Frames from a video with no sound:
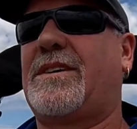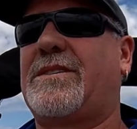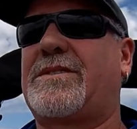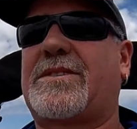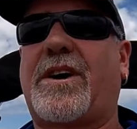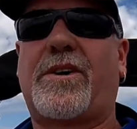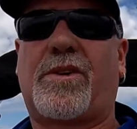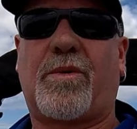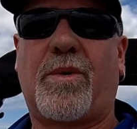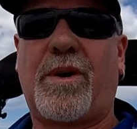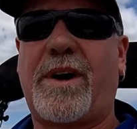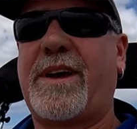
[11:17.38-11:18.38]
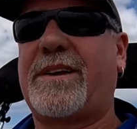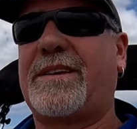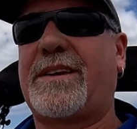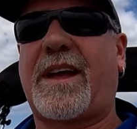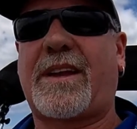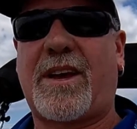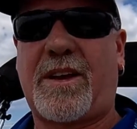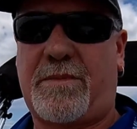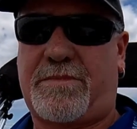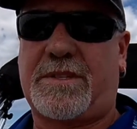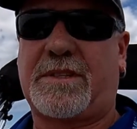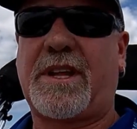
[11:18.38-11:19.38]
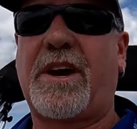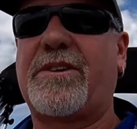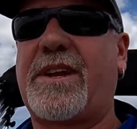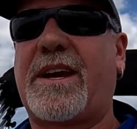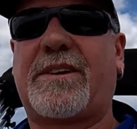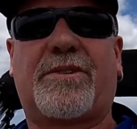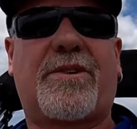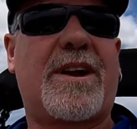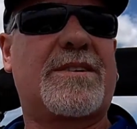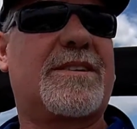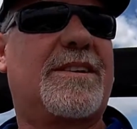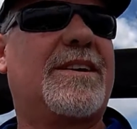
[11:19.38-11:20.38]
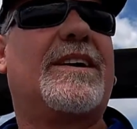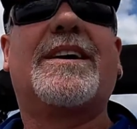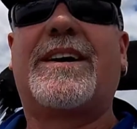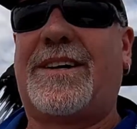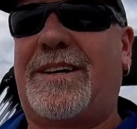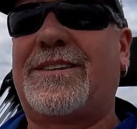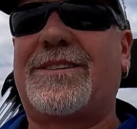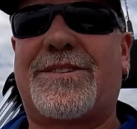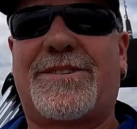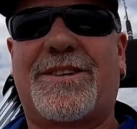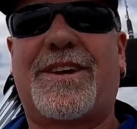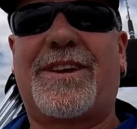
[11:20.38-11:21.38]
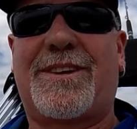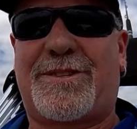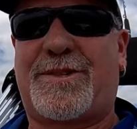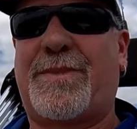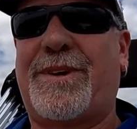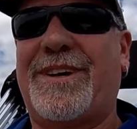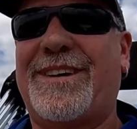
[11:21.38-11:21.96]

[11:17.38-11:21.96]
so quiet and heaps of low down grunt. Let's see it at speed.